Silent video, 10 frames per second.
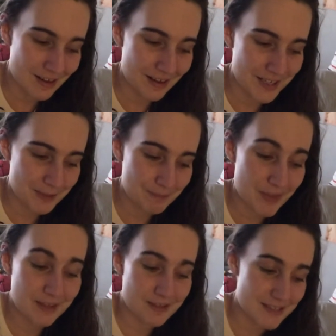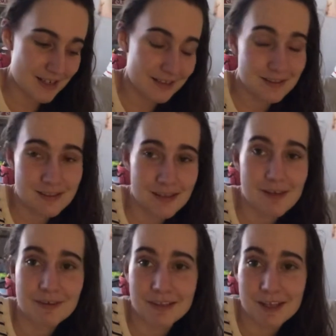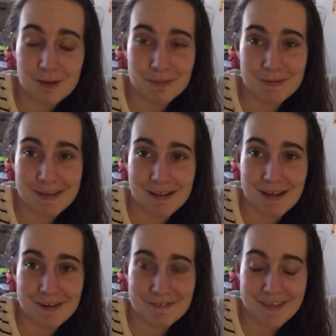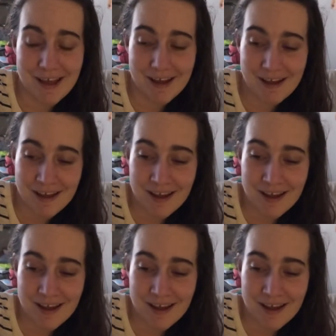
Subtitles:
and this hike today really helped with a lot of that.